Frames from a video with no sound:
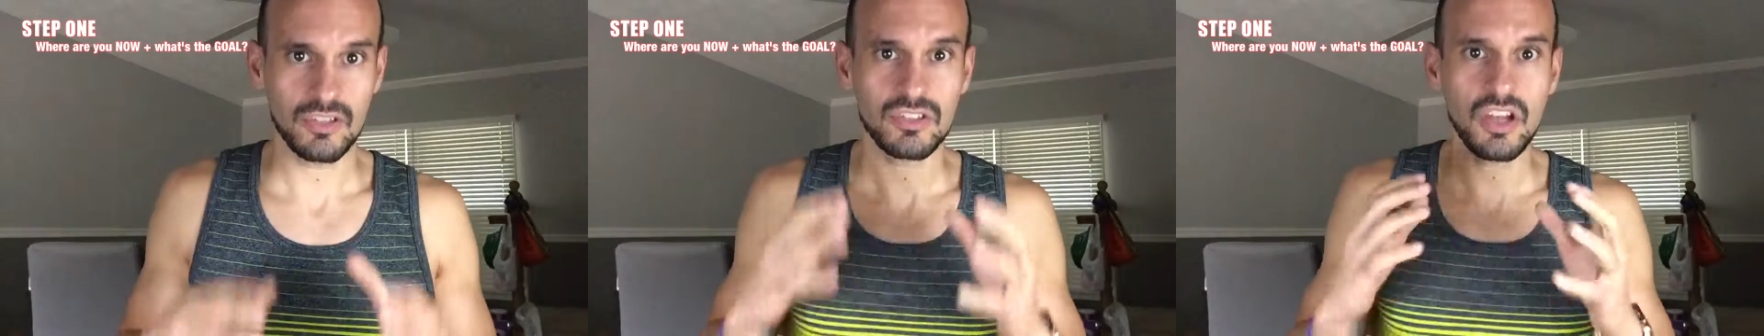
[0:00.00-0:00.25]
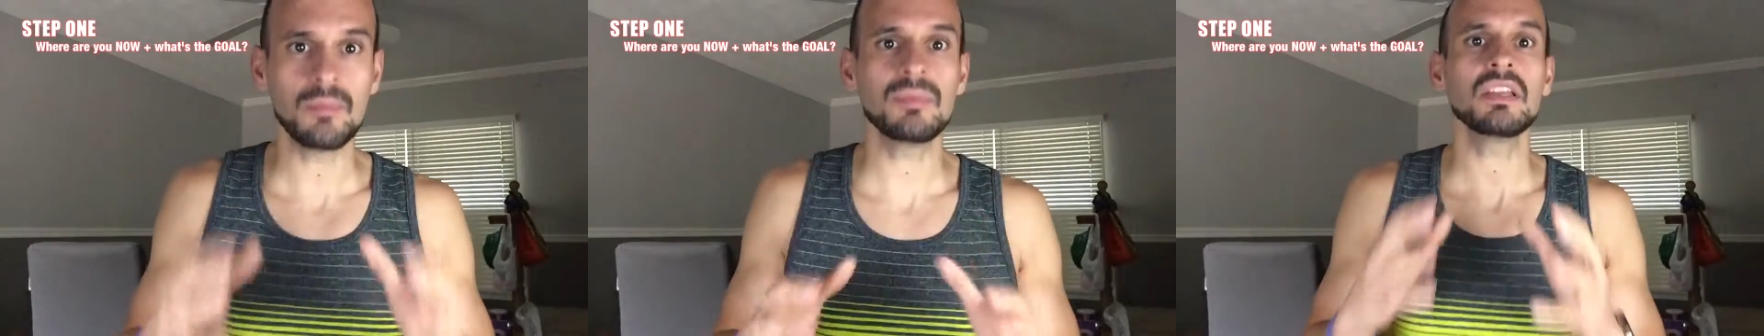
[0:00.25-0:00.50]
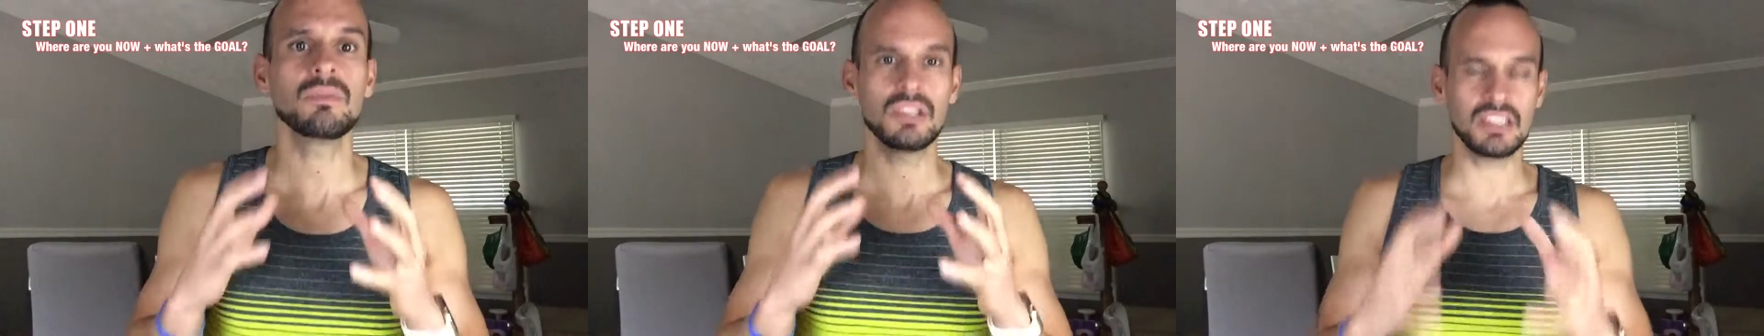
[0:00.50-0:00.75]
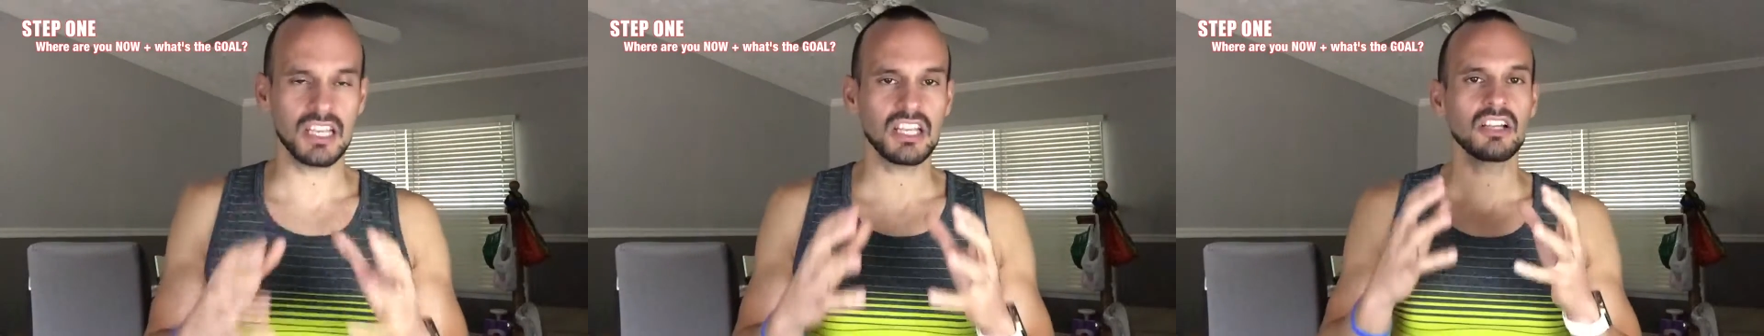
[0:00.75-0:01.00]
something
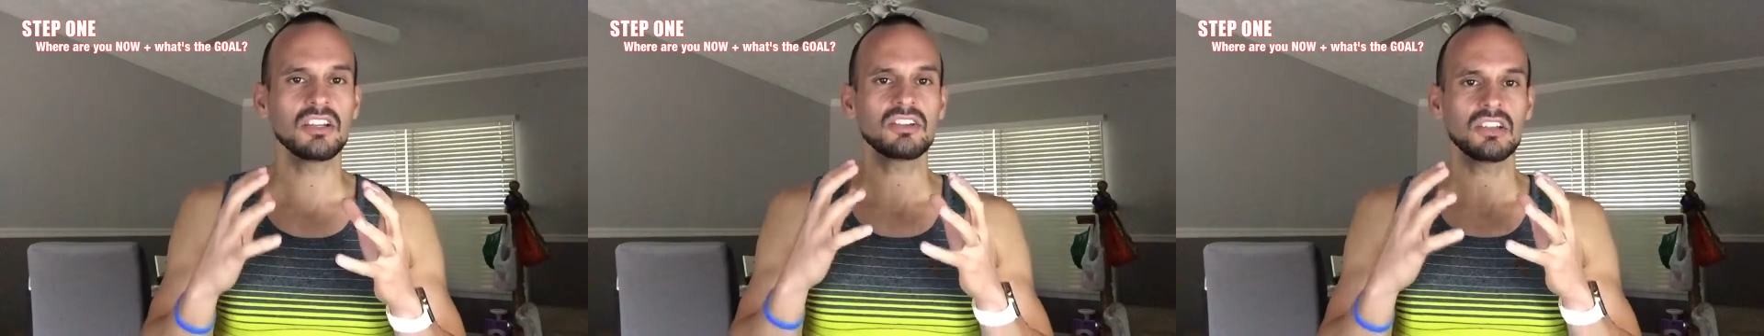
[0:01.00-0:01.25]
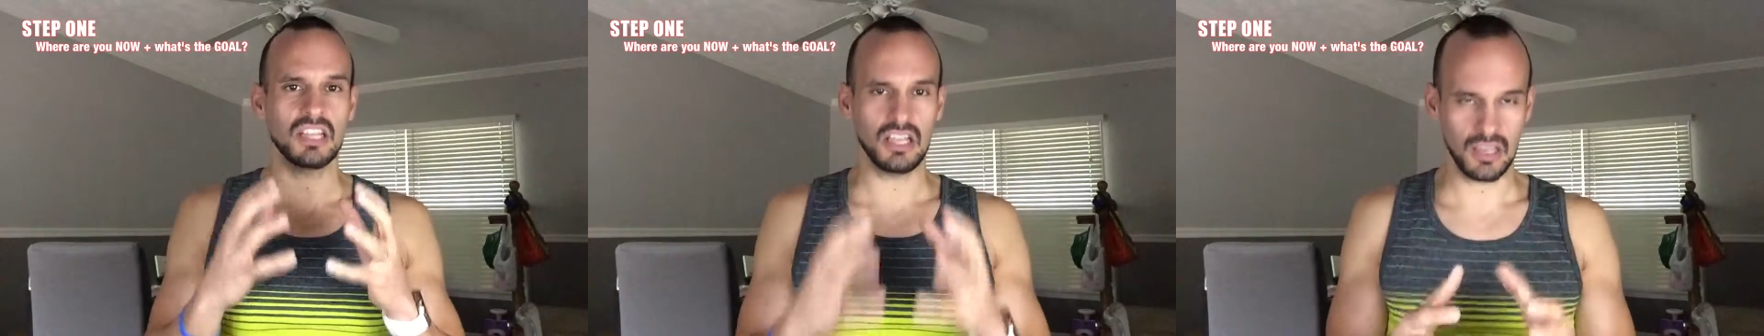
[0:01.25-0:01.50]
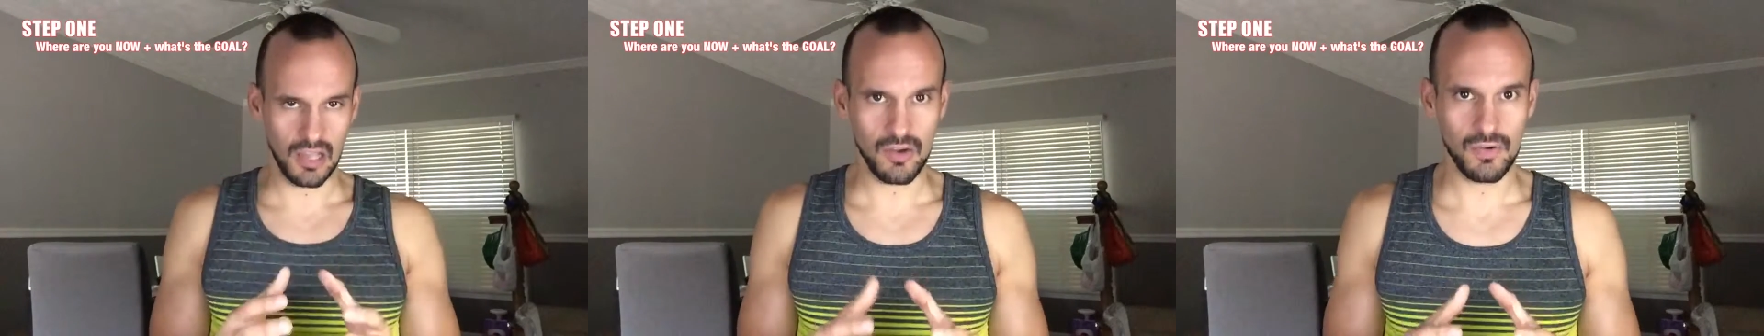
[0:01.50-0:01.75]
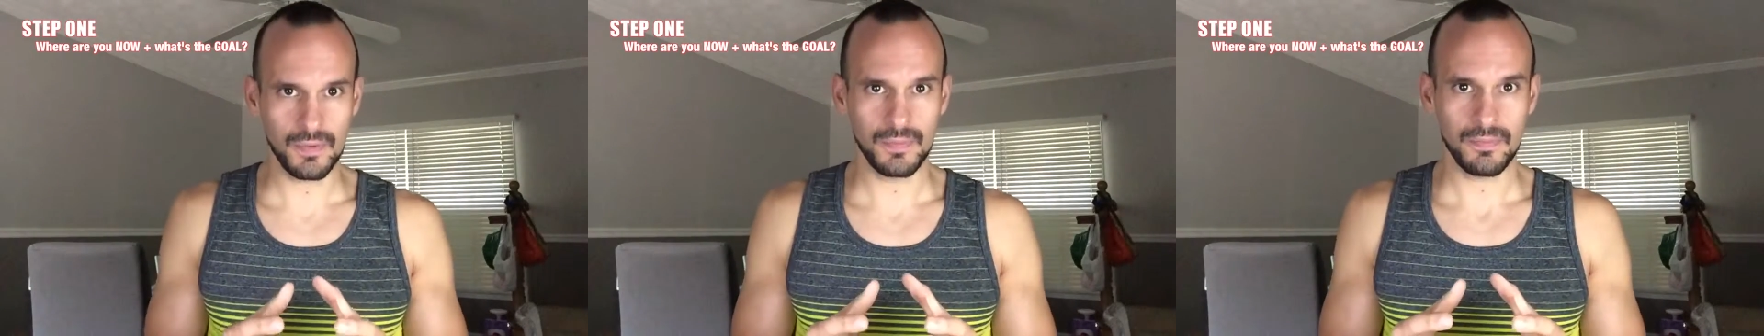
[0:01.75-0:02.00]
ridiculously
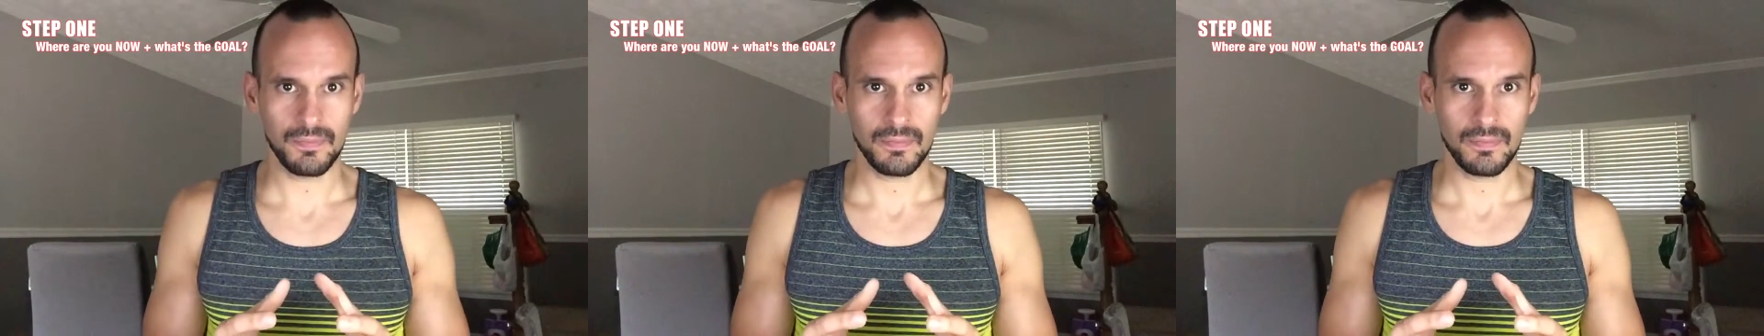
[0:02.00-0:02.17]
low,